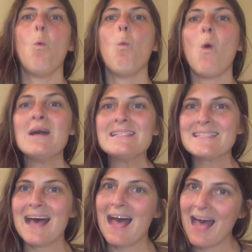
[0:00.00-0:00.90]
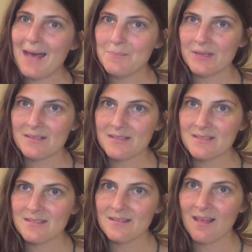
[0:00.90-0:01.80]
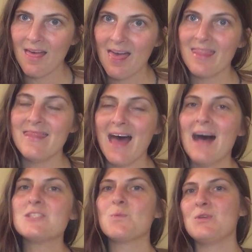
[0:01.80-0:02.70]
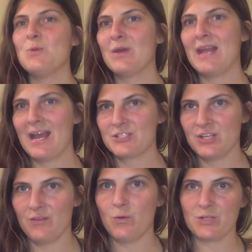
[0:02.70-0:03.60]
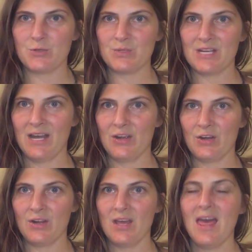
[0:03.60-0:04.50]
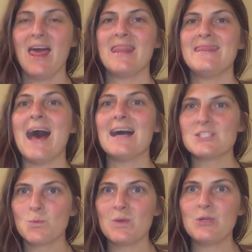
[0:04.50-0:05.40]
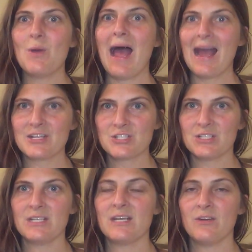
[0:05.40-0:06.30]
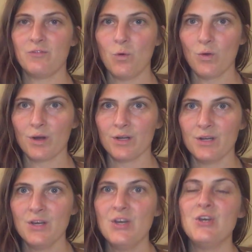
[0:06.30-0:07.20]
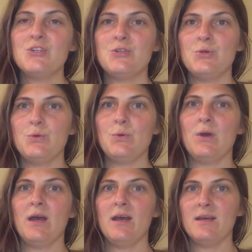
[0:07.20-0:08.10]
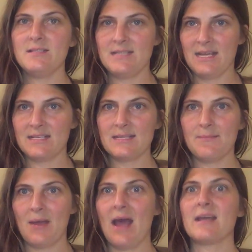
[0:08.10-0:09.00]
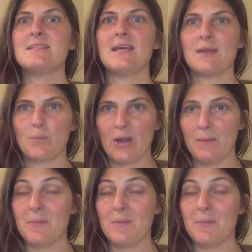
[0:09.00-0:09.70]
Once that happens, that's when you can actually afford to retire. That's when you actually can afford to take a step back, take a break.